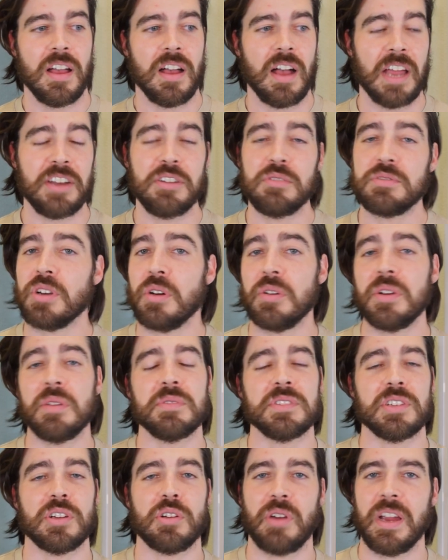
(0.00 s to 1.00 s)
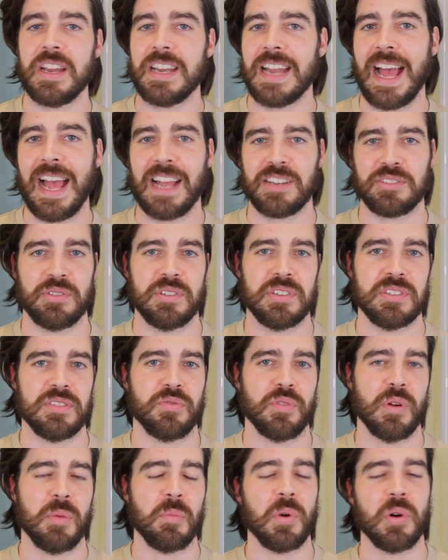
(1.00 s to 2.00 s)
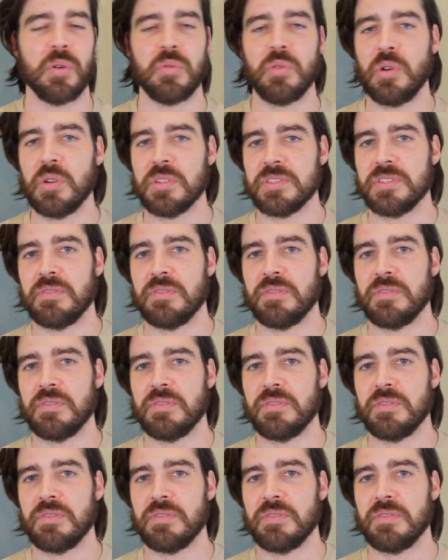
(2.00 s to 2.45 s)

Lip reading: I knew Toni was a great actress from her roles